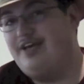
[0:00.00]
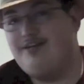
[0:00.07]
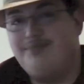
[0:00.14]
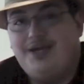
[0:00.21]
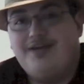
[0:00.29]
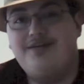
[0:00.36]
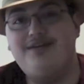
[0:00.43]

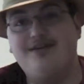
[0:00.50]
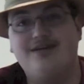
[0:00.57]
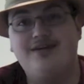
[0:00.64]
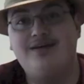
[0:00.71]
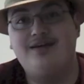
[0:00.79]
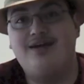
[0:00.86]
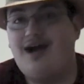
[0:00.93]
Deadman,
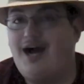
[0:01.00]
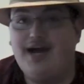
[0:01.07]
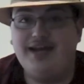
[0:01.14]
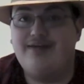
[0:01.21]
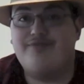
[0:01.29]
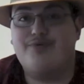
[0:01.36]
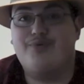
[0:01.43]

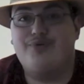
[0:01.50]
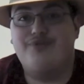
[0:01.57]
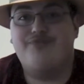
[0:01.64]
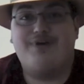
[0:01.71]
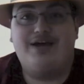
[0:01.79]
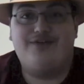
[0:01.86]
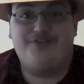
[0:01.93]
I never would
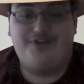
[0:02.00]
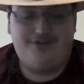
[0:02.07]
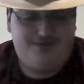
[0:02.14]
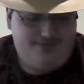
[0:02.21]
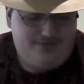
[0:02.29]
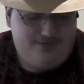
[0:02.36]
have found it.